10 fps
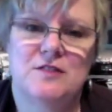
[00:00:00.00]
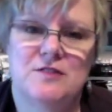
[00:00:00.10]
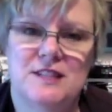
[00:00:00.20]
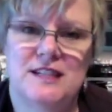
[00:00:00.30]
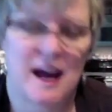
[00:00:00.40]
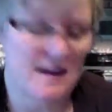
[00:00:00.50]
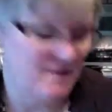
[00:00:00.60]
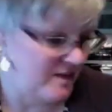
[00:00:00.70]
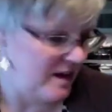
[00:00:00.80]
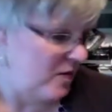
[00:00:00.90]
for today.
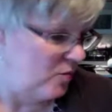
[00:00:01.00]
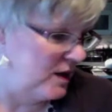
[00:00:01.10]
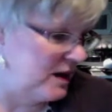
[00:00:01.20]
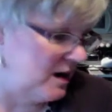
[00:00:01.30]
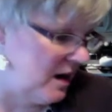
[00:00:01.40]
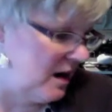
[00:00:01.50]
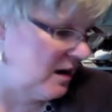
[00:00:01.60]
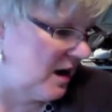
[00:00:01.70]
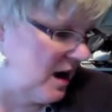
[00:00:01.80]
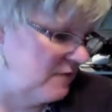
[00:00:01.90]
We are
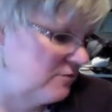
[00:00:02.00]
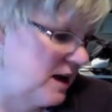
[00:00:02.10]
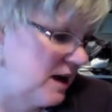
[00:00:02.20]
on round.